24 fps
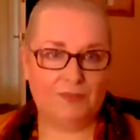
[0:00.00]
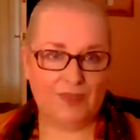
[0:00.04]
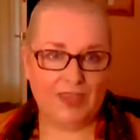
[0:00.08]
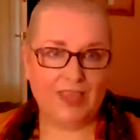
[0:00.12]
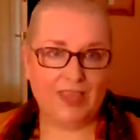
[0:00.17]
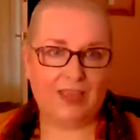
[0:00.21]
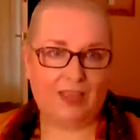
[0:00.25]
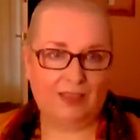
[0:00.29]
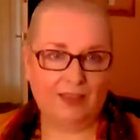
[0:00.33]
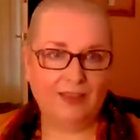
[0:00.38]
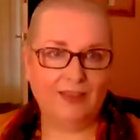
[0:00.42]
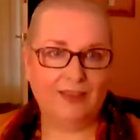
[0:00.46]

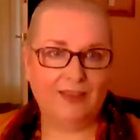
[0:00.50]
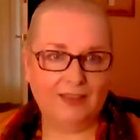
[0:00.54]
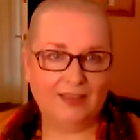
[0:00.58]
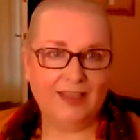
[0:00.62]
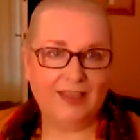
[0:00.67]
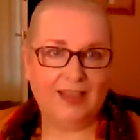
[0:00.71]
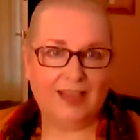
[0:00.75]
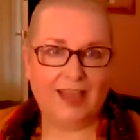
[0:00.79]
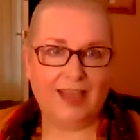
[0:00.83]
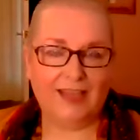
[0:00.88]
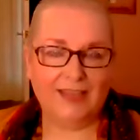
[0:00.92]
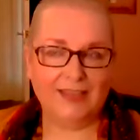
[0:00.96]
fear
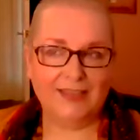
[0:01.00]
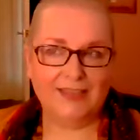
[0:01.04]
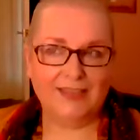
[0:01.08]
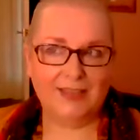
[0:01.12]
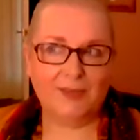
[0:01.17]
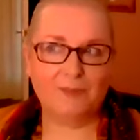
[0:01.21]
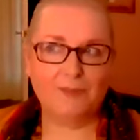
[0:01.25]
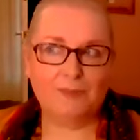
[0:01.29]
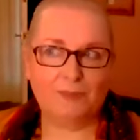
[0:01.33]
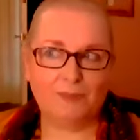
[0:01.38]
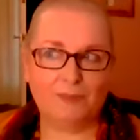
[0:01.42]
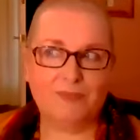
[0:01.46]
and
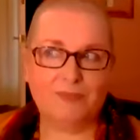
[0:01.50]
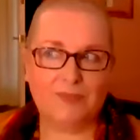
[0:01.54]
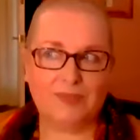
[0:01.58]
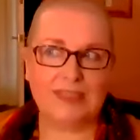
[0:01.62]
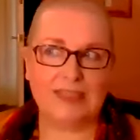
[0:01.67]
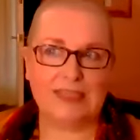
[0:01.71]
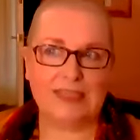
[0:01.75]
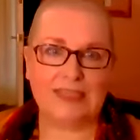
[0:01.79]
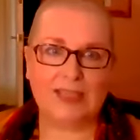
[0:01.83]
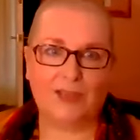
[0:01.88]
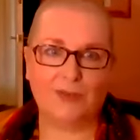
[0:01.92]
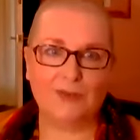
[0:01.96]
some
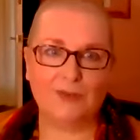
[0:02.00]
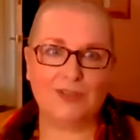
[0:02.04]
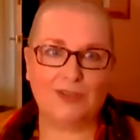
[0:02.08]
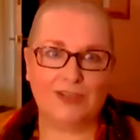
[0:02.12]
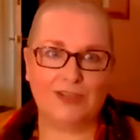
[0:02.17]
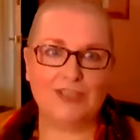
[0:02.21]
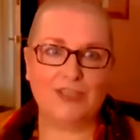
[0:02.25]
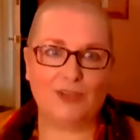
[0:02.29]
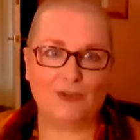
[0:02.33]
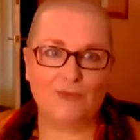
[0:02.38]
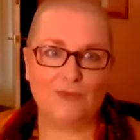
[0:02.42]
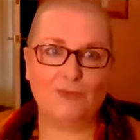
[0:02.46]
details
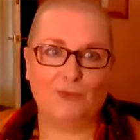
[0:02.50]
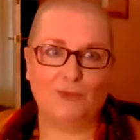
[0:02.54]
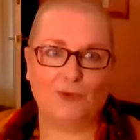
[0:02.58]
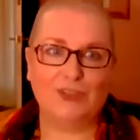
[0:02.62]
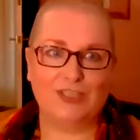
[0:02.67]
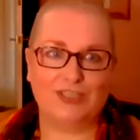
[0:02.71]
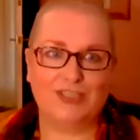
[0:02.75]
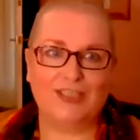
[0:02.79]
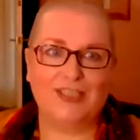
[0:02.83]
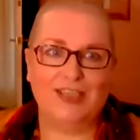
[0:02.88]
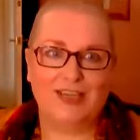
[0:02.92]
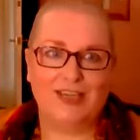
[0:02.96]
I don't
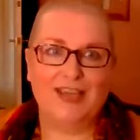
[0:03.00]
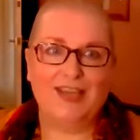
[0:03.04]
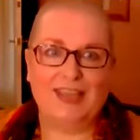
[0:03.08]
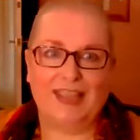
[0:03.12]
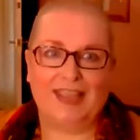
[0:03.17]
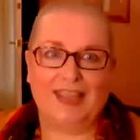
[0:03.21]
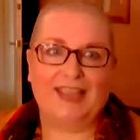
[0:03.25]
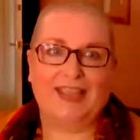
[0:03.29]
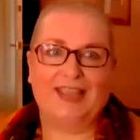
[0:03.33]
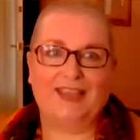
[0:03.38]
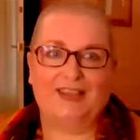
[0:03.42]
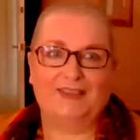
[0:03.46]
want to
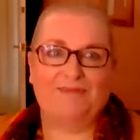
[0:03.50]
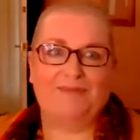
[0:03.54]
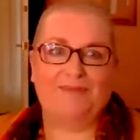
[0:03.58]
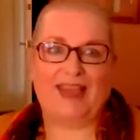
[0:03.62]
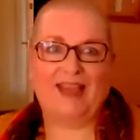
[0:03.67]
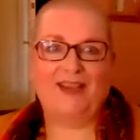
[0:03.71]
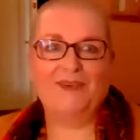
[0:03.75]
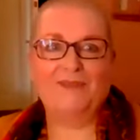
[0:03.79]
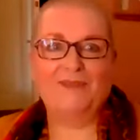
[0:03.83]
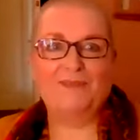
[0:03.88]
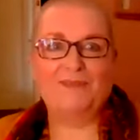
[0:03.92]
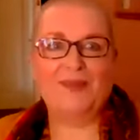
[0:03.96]
think
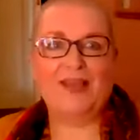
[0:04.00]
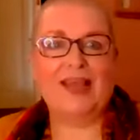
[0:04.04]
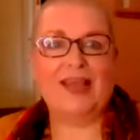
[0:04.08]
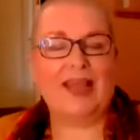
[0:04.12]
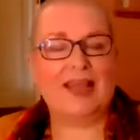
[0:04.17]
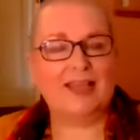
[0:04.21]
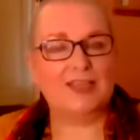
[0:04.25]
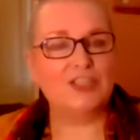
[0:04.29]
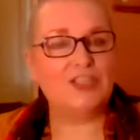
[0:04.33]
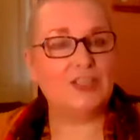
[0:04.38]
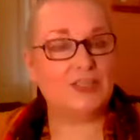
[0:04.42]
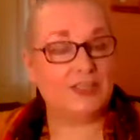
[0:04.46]
about, but
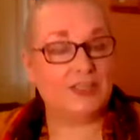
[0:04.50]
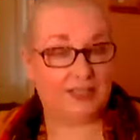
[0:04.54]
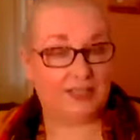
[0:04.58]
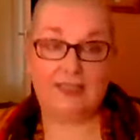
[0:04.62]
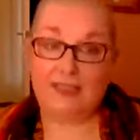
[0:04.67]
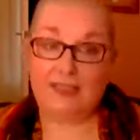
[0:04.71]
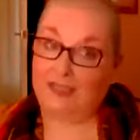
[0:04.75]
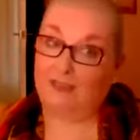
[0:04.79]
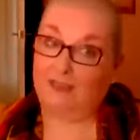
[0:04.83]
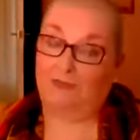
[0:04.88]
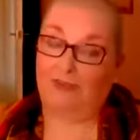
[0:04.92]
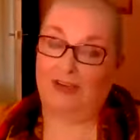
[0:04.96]
actually this
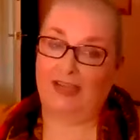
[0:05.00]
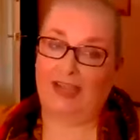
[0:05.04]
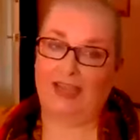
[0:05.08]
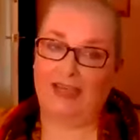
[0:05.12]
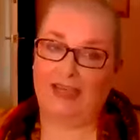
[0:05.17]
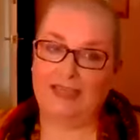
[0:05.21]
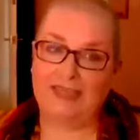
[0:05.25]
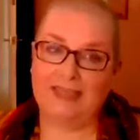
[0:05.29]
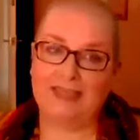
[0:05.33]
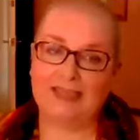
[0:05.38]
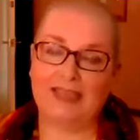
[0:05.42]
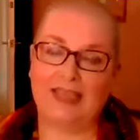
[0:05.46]
is the
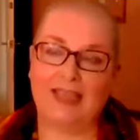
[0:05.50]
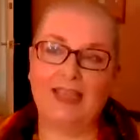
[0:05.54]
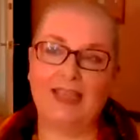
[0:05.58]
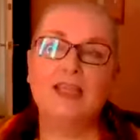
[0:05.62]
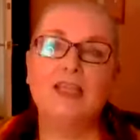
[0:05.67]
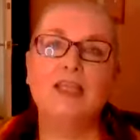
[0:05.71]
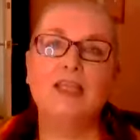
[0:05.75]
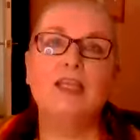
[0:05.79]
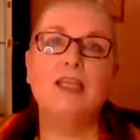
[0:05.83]
reality.